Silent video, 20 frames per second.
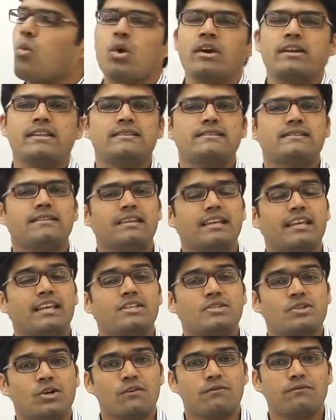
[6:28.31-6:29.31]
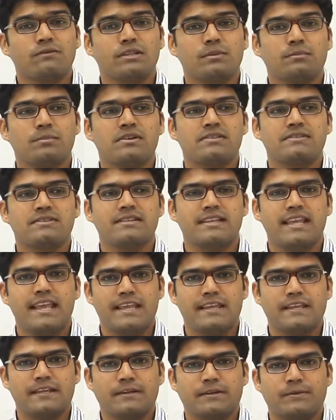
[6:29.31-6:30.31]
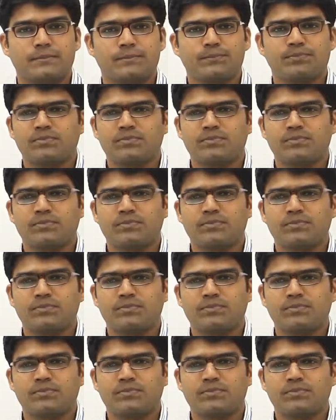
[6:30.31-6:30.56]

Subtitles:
what is the age of the person A here.